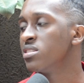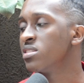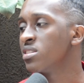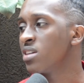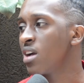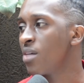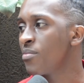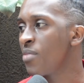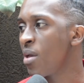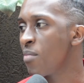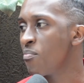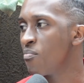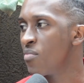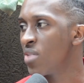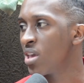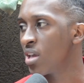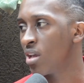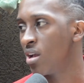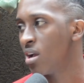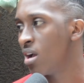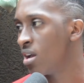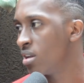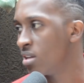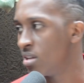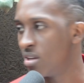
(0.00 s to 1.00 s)
singa bia make
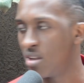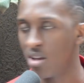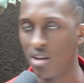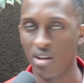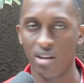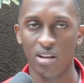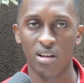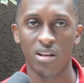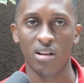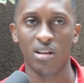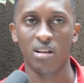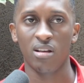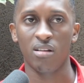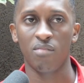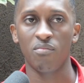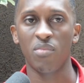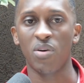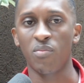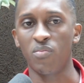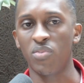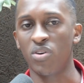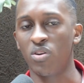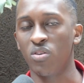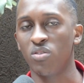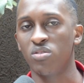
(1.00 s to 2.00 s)
God.
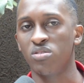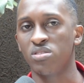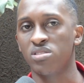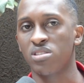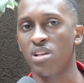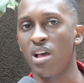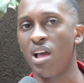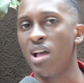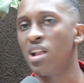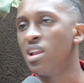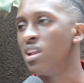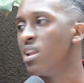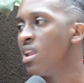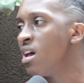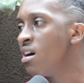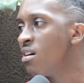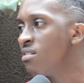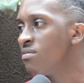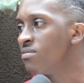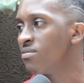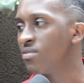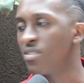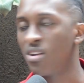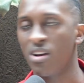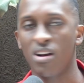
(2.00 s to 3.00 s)
But because I
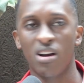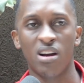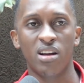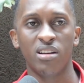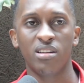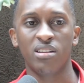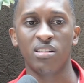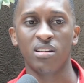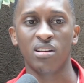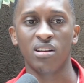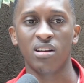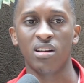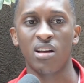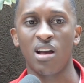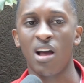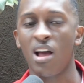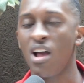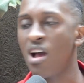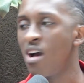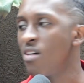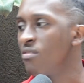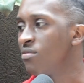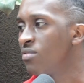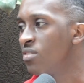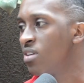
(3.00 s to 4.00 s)
love God, I
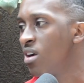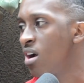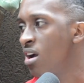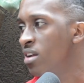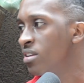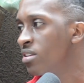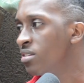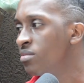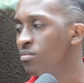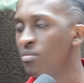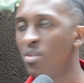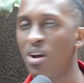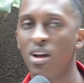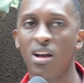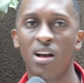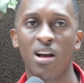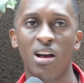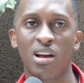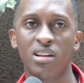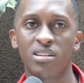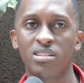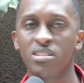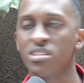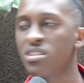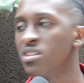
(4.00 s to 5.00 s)
have God in my
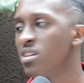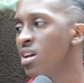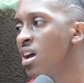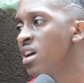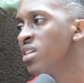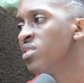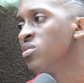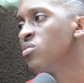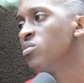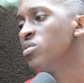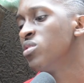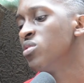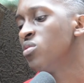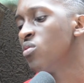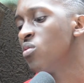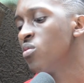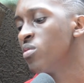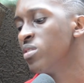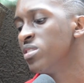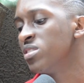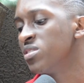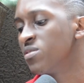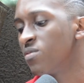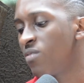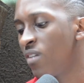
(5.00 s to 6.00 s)
heart. I know he
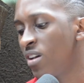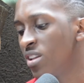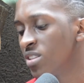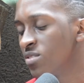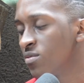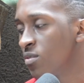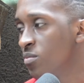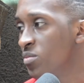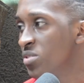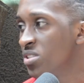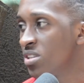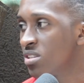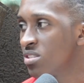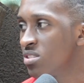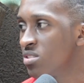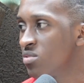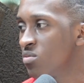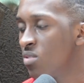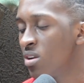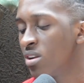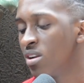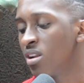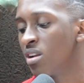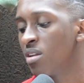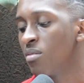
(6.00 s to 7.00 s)
always fights for me.
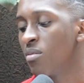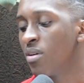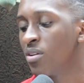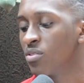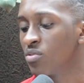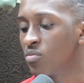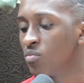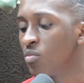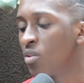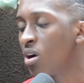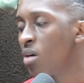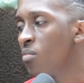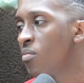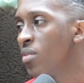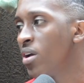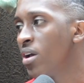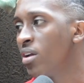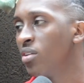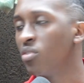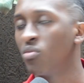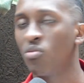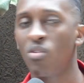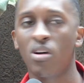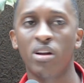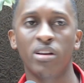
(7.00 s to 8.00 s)
Zesirwa na nabantu mukama ya
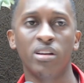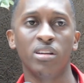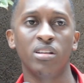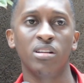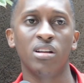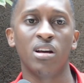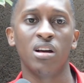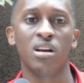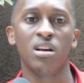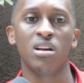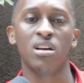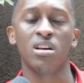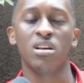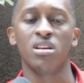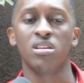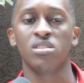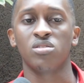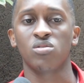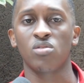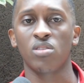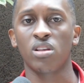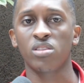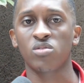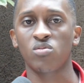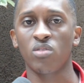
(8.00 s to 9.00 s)
nwani.
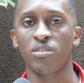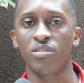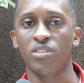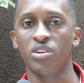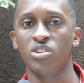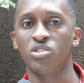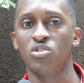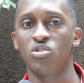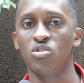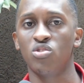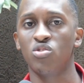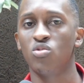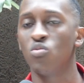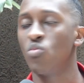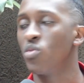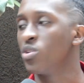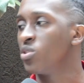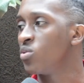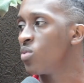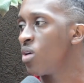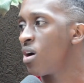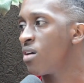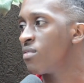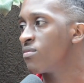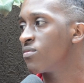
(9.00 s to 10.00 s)
So that's what they should do. When
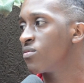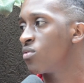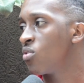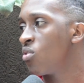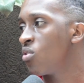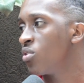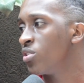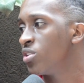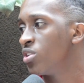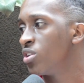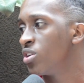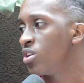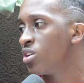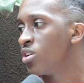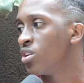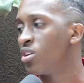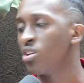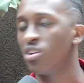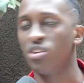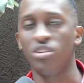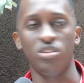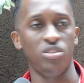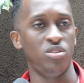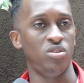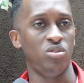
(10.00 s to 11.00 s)
you have God,
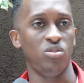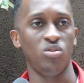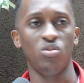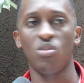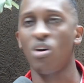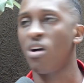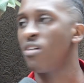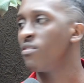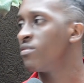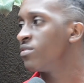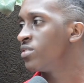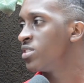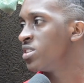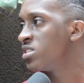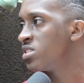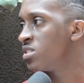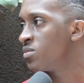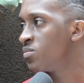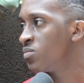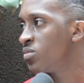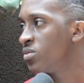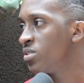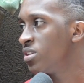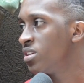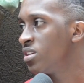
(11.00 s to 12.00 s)
you have
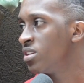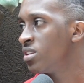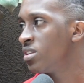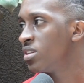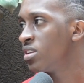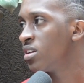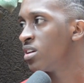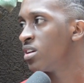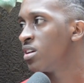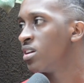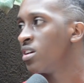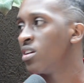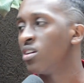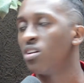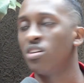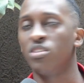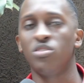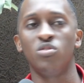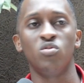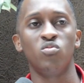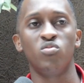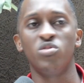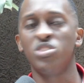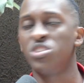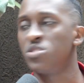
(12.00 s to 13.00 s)
discipline,
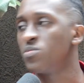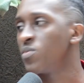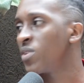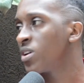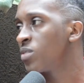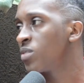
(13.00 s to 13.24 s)
you receive.